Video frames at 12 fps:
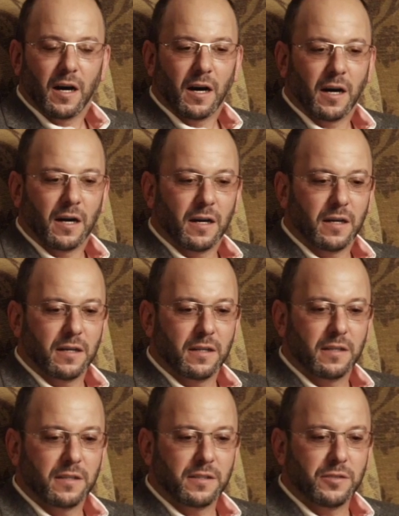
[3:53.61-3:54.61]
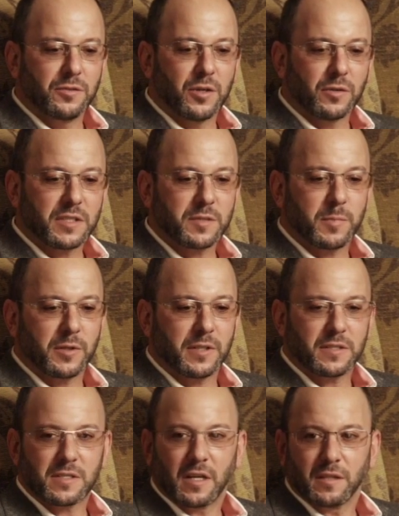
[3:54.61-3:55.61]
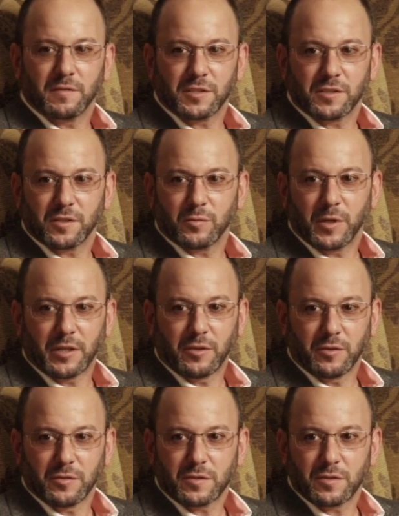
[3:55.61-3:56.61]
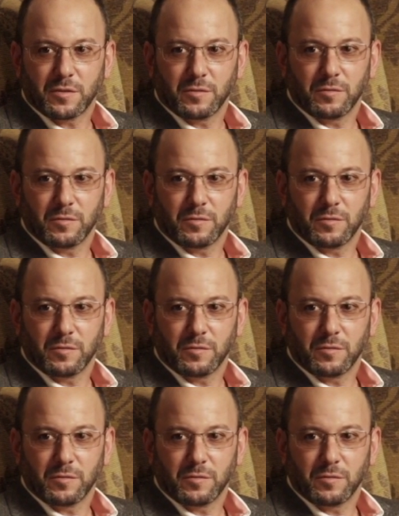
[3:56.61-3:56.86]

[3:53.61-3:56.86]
Uh, you don't experience television the way you used to.